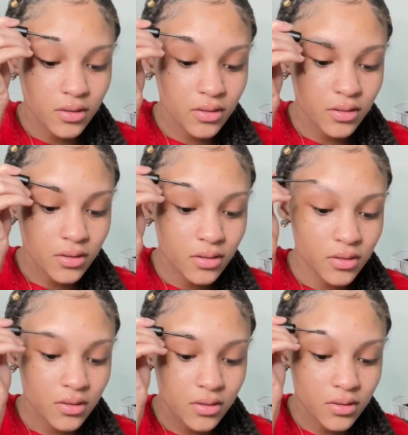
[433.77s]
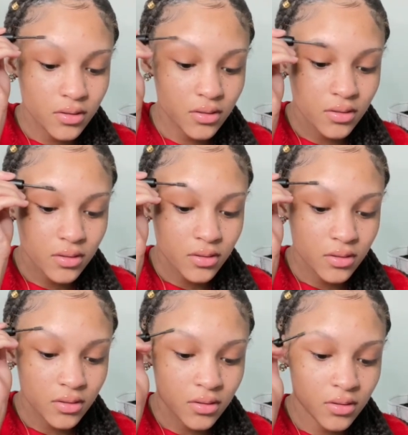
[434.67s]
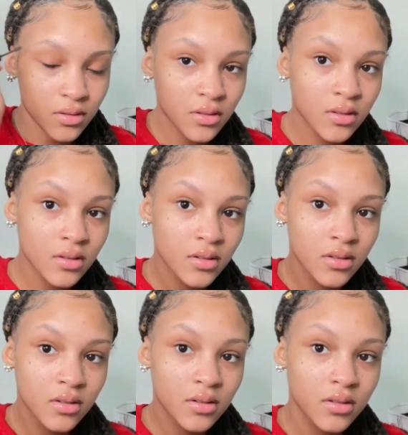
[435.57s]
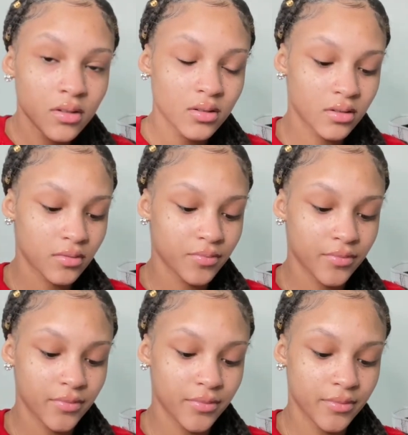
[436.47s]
(silence)